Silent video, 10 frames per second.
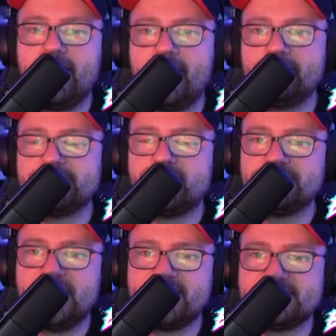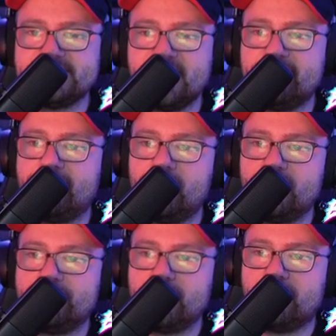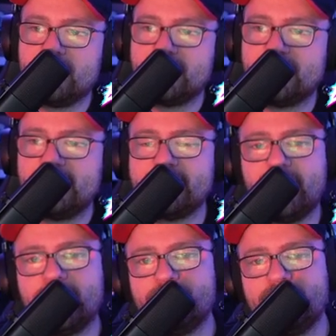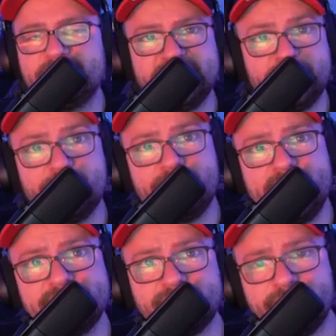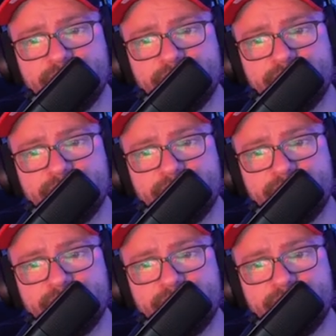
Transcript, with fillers: So go check this list out, follow it, bookmark it, click the heart button, share it with friends. It's great for